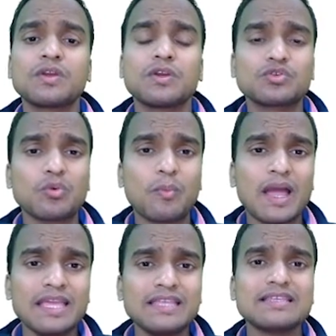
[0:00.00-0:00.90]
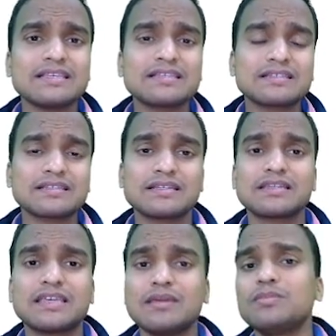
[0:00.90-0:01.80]
So by this
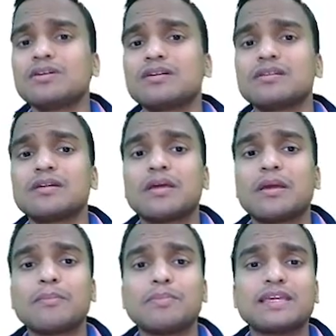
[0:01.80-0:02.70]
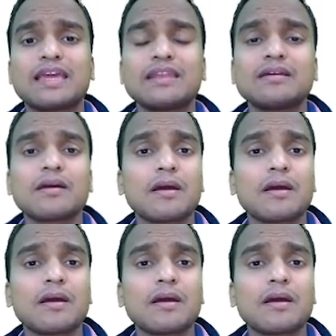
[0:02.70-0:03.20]
chemical we can